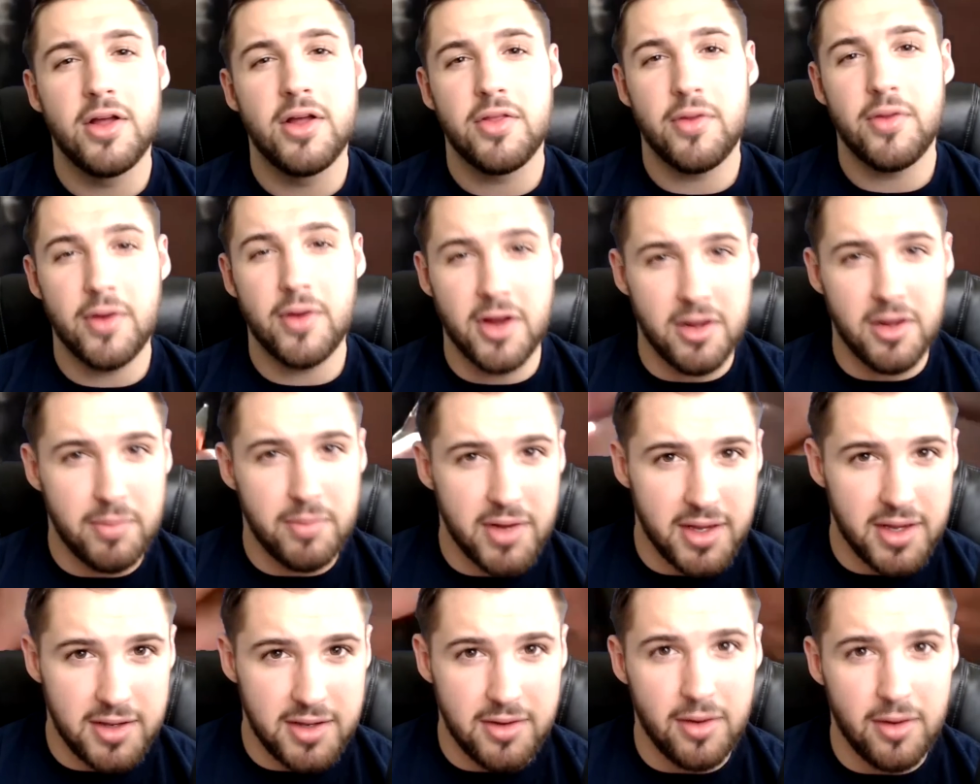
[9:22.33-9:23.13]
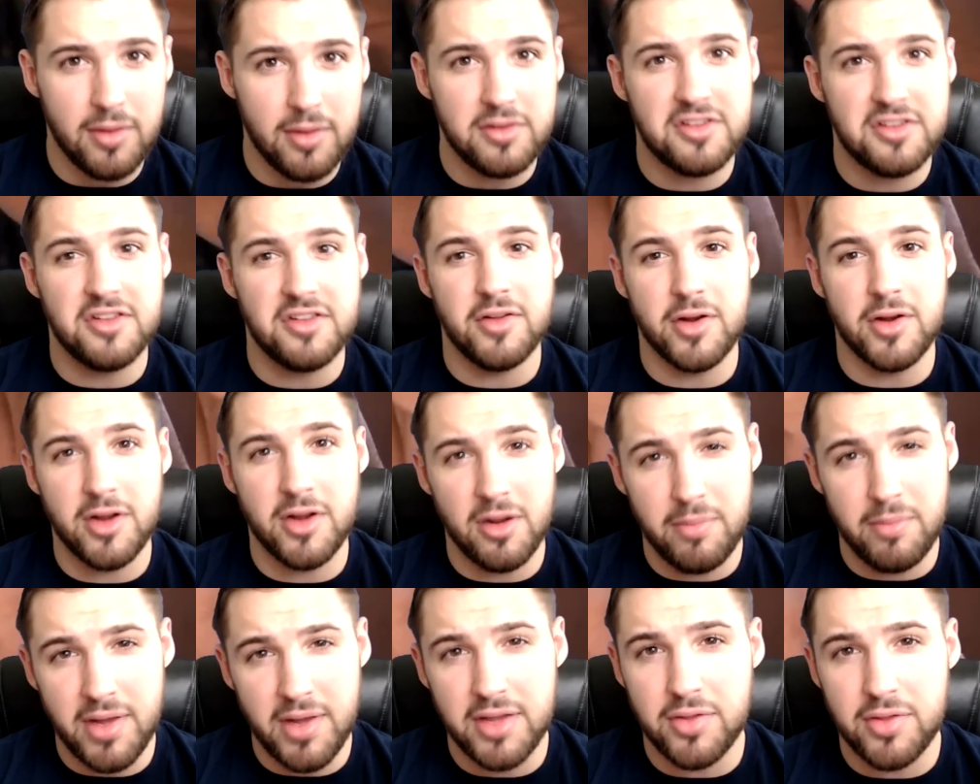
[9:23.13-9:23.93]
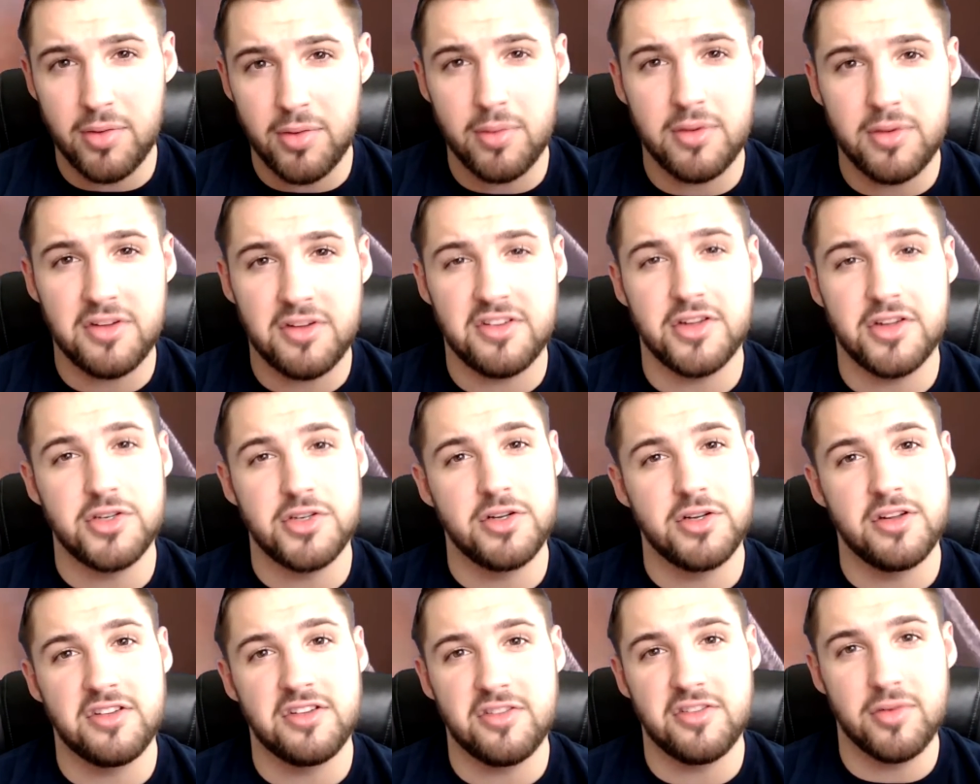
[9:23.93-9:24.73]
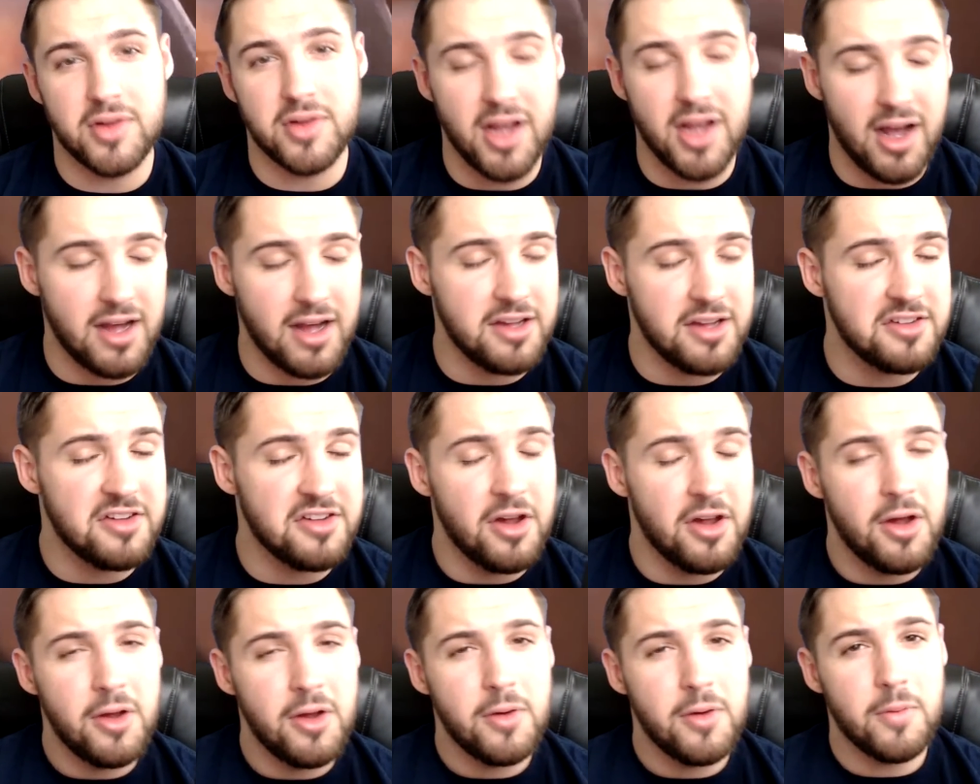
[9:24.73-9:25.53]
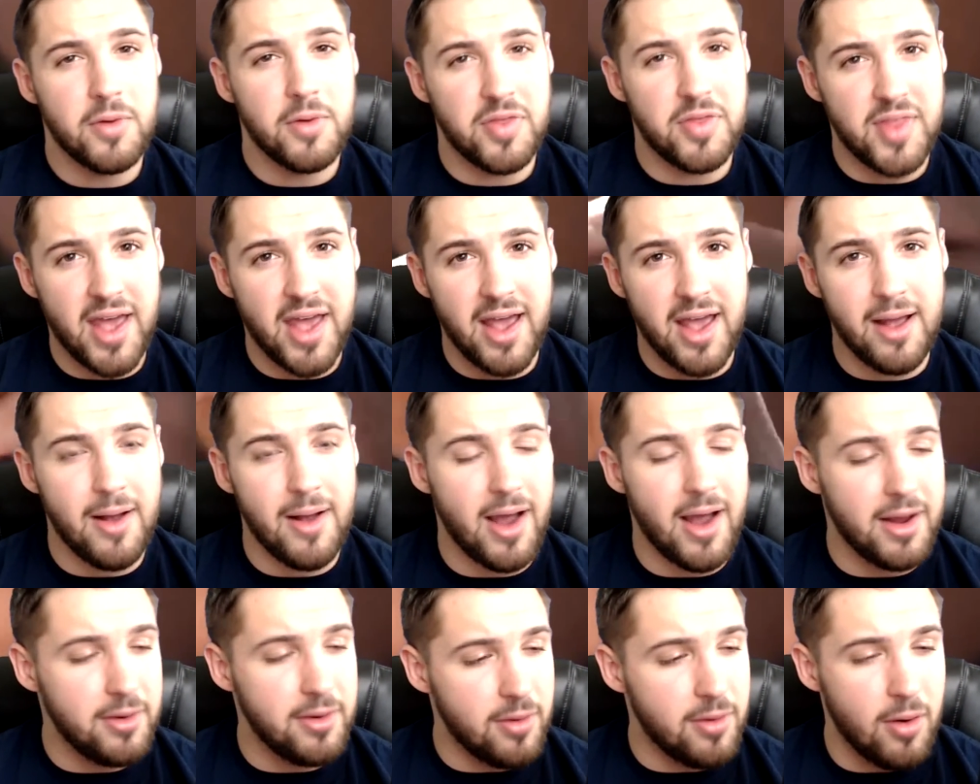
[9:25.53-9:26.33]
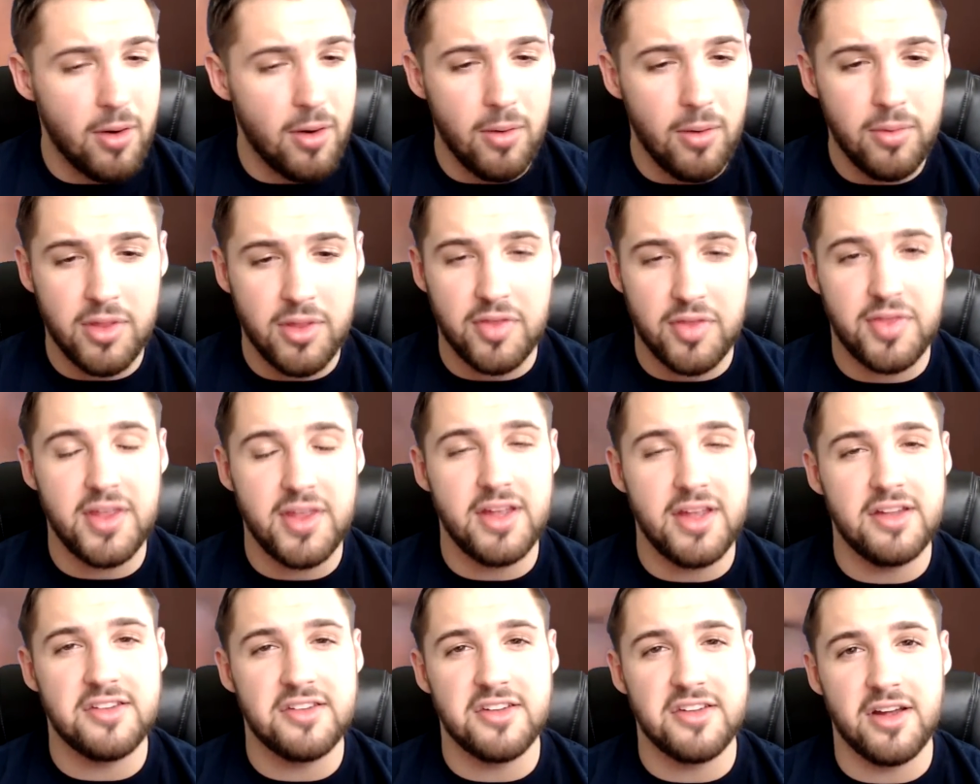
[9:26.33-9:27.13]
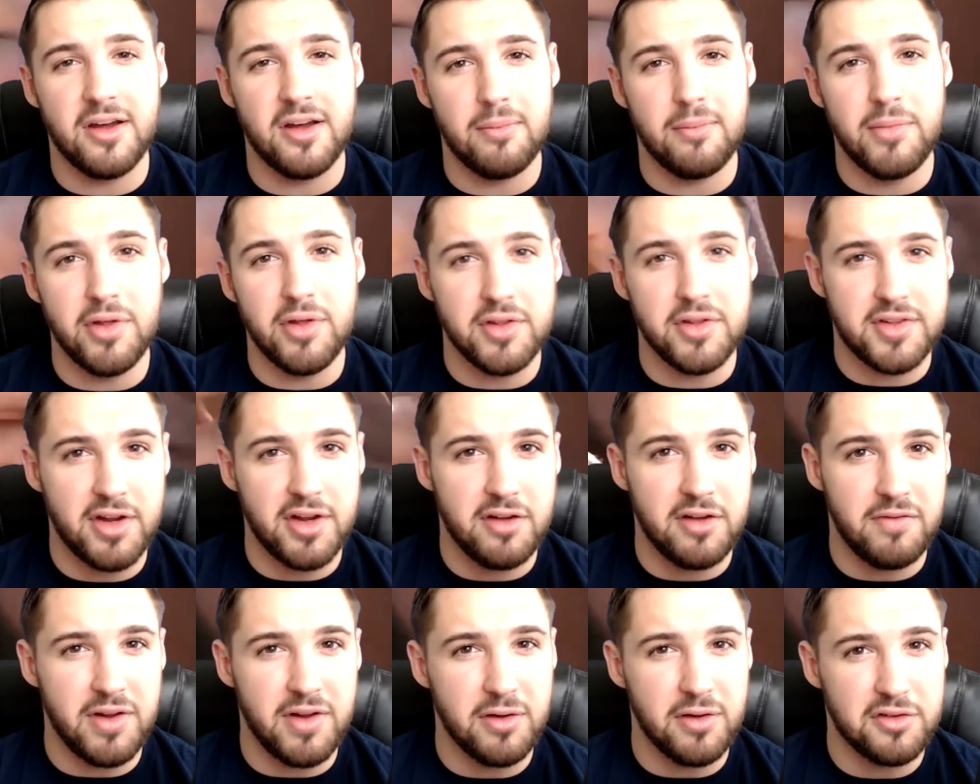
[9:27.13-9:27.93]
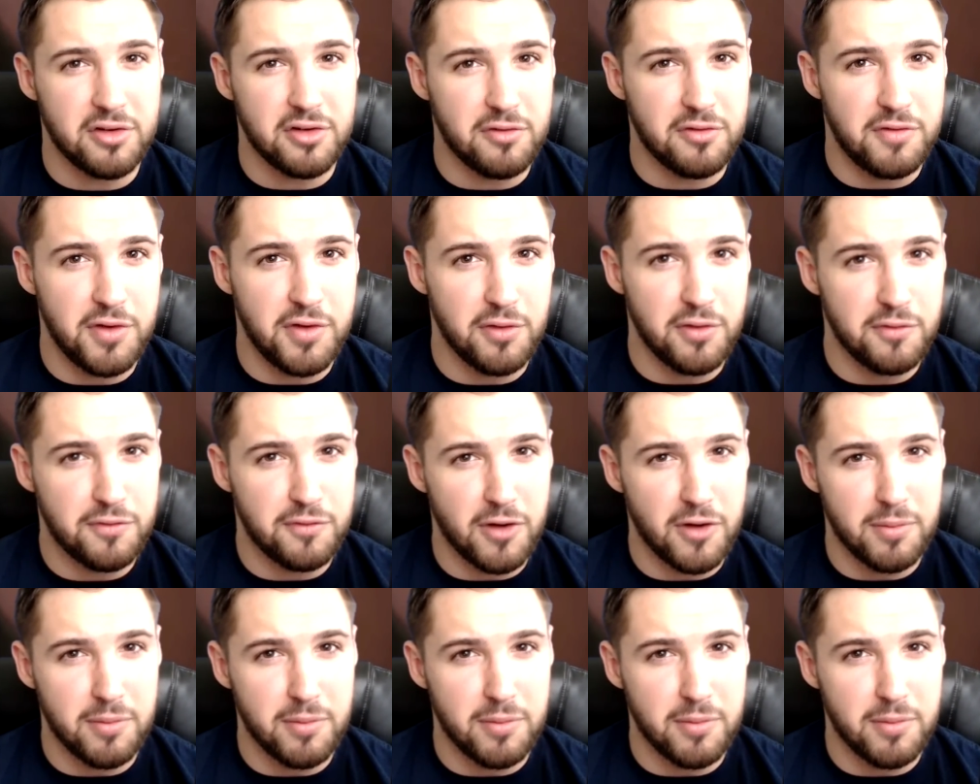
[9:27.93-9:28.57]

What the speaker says: They're going to be adults, and they're going to make their own decisions. So guys, with that, I know that these military videos are few and far